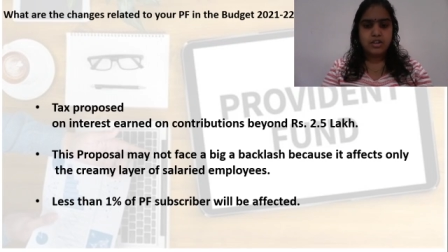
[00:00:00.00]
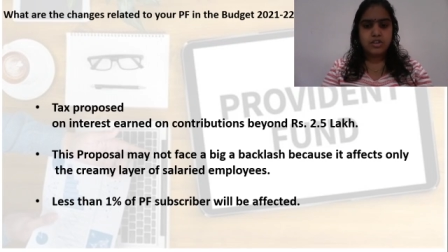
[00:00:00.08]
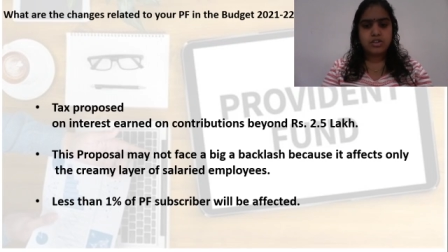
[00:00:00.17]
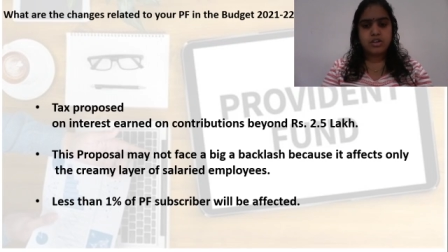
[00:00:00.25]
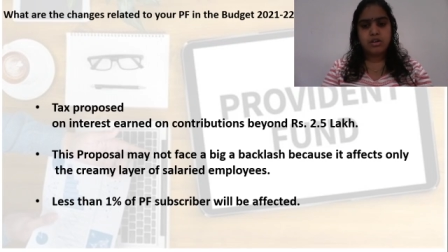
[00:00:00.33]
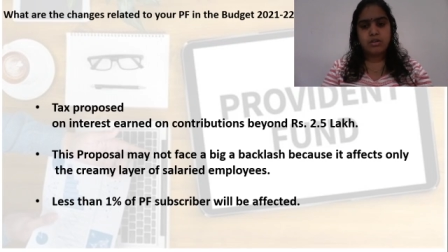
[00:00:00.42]

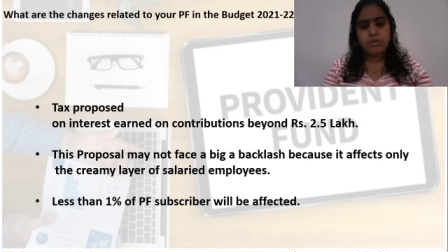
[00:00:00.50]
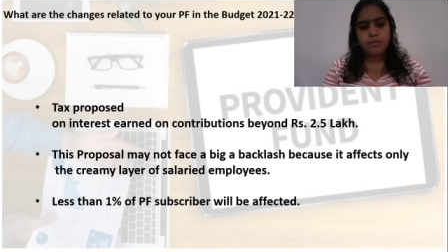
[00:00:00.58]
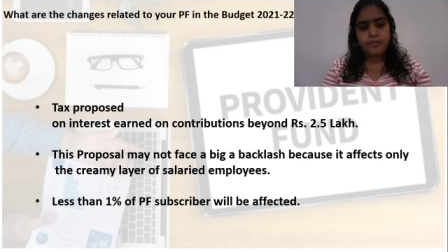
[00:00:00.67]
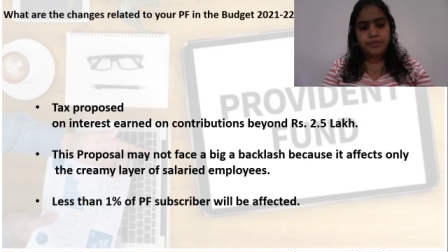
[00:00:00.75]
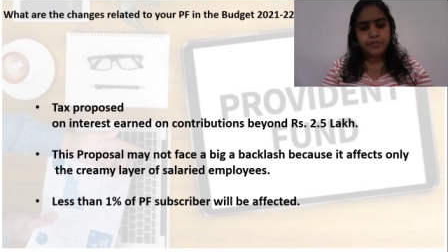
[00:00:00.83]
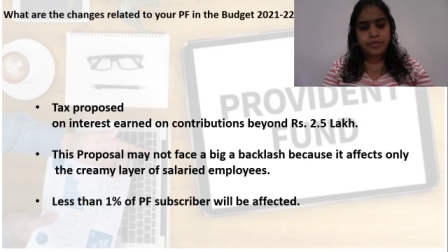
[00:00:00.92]
so
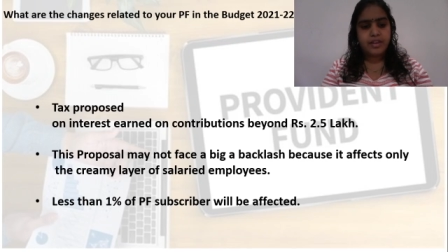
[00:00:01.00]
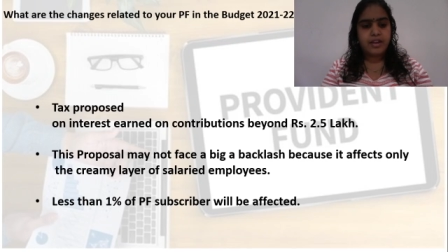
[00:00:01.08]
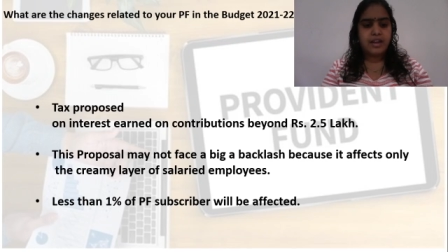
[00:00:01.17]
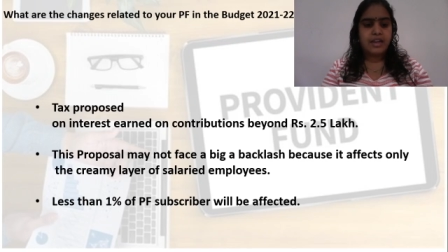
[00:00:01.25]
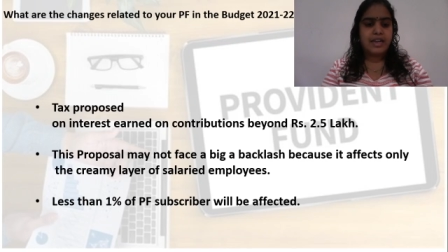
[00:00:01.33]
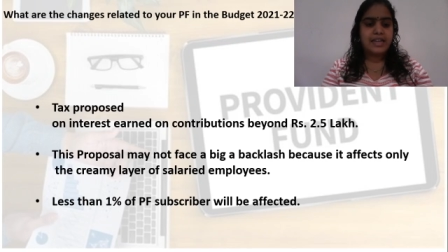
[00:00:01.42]

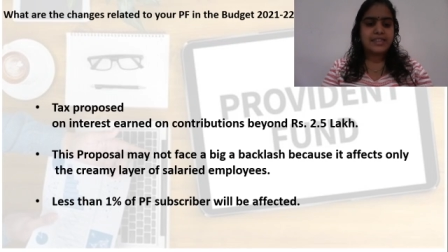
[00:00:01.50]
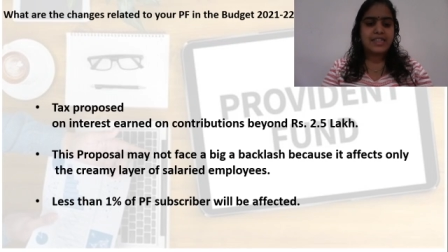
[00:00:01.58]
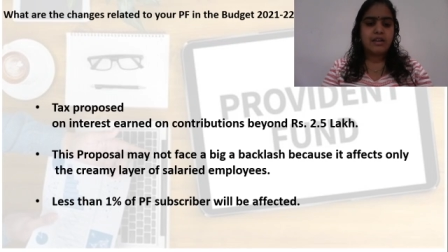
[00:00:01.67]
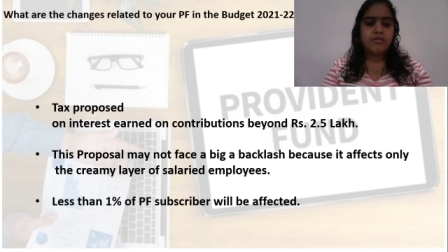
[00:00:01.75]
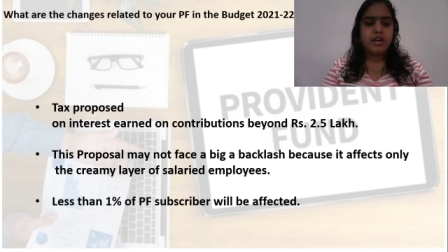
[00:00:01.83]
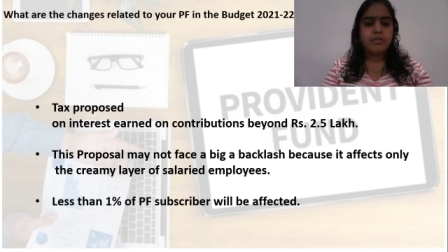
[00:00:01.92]
uh, less
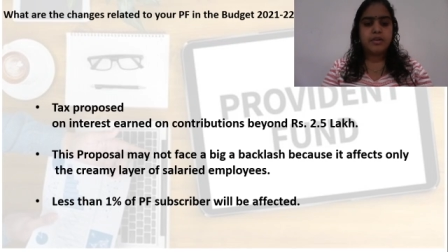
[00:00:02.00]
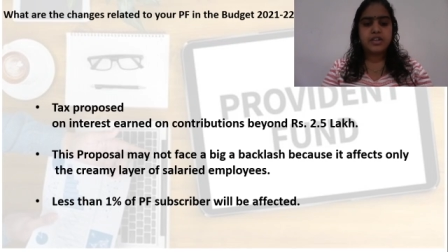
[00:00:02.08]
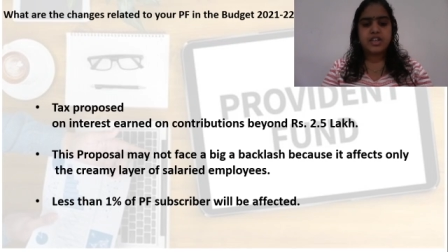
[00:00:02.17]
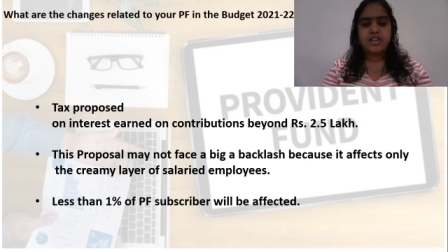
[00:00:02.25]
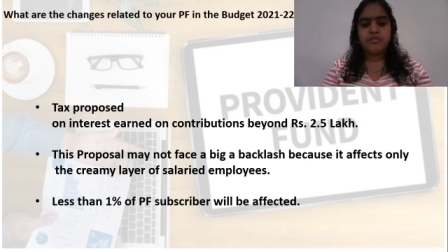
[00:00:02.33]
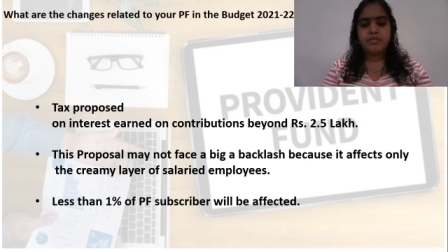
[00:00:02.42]
than
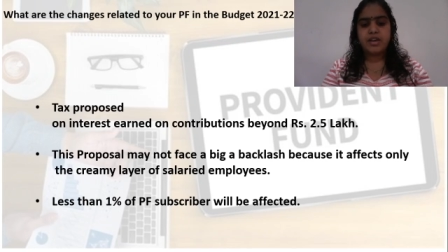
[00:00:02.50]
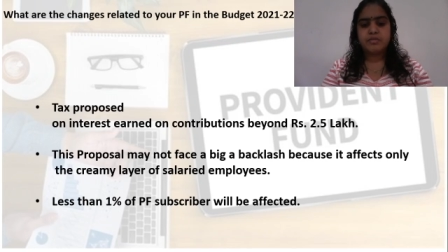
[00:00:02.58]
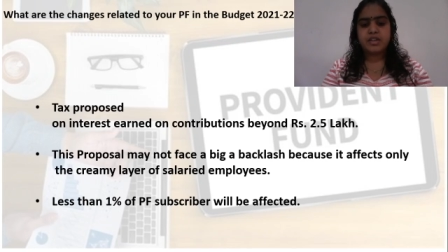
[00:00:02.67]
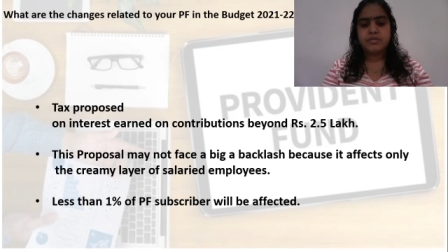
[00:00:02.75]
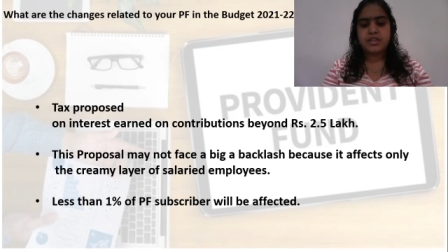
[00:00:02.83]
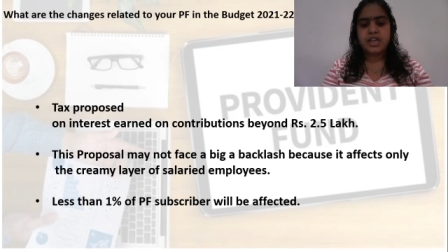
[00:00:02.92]
1% of PF,
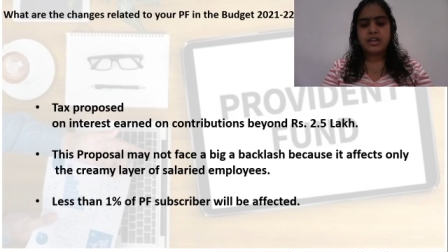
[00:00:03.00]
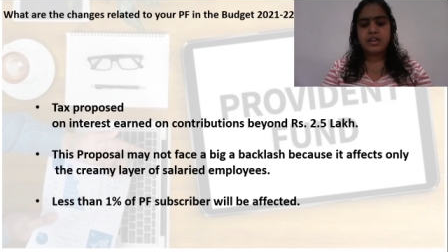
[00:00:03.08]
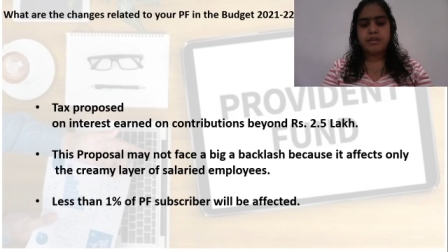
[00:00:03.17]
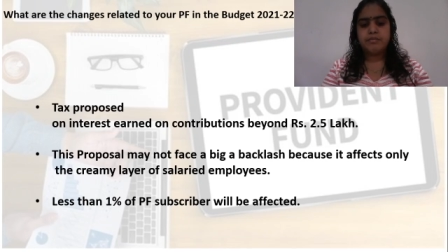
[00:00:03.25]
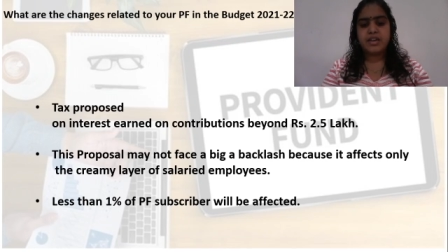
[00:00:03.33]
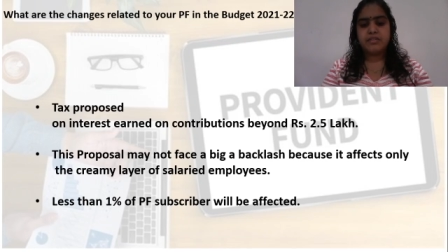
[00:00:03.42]
subscri
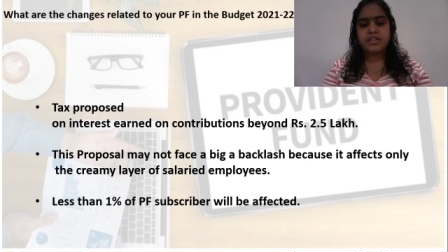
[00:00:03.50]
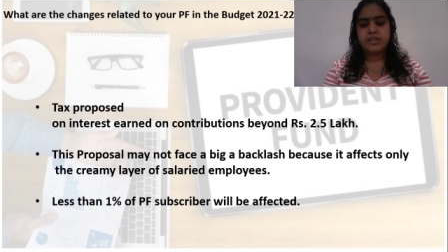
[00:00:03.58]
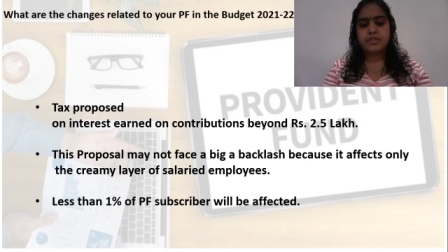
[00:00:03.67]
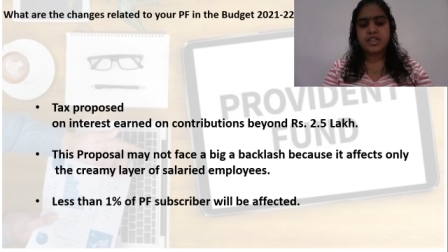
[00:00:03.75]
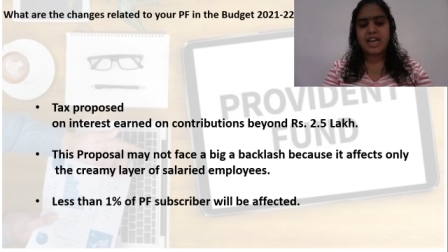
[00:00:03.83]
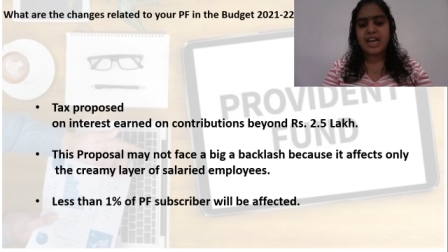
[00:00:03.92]
uh, PF
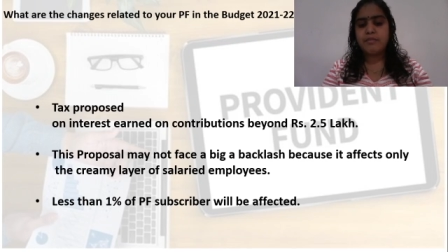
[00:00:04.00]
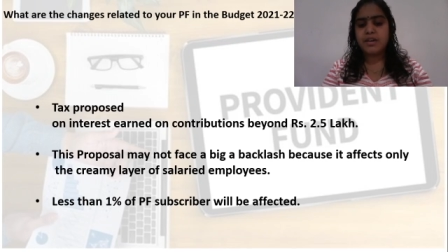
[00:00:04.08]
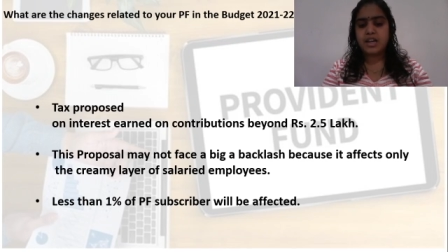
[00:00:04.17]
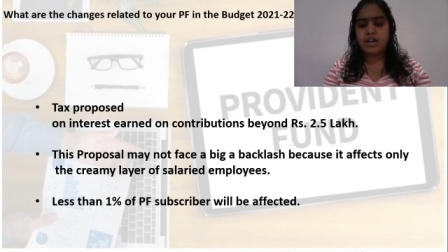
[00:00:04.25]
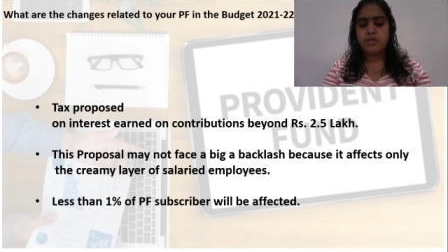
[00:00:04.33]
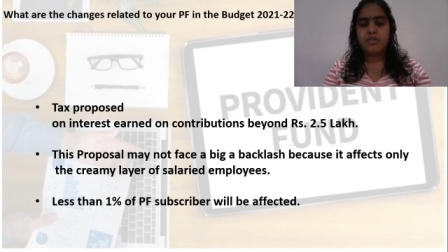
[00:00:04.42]

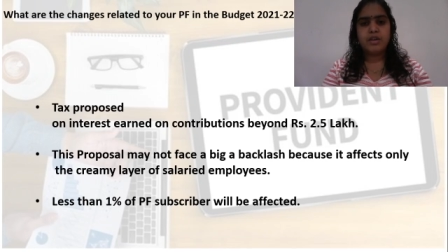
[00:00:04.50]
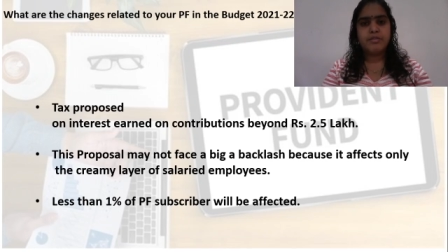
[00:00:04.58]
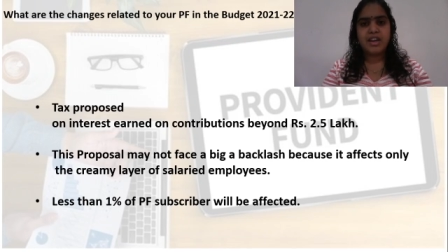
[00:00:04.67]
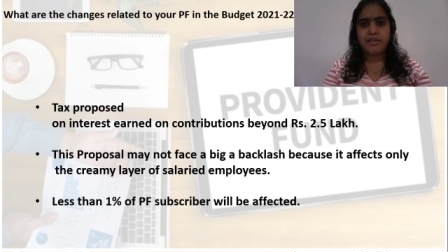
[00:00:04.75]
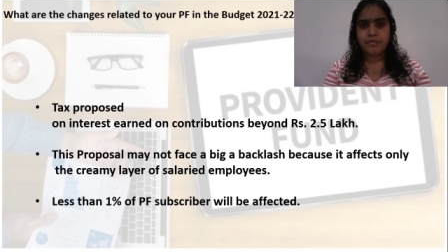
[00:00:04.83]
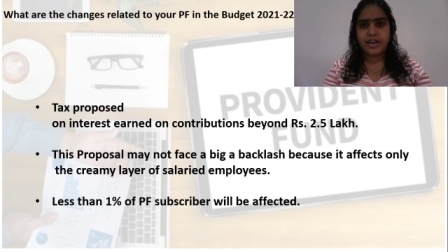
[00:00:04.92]
subscriber will
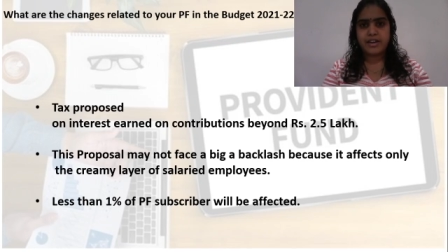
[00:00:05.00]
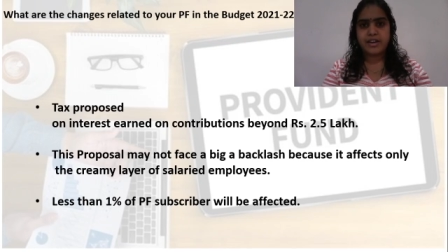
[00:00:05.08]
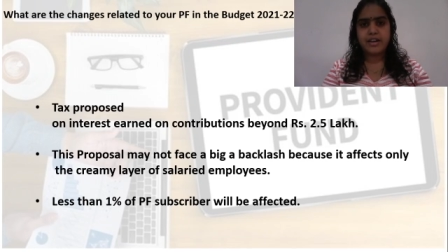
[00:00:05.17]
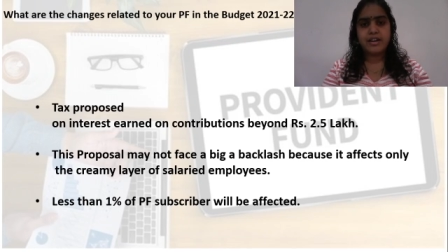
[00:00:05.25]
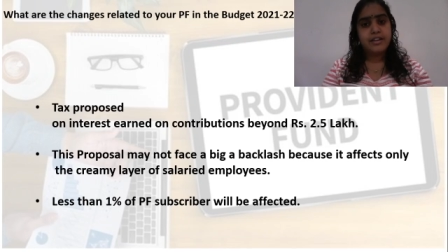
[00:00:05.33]
be affected